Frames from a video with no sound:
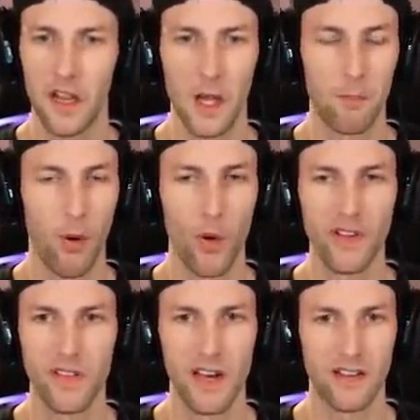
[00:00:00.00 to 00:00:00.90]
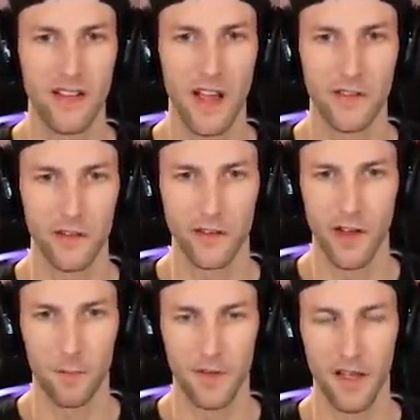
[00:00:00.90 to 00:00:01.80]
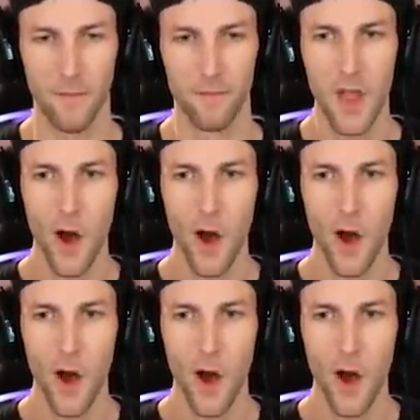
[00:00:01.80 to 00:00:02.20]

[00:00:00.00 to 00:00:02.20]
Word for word: of like poisonous eggs or something.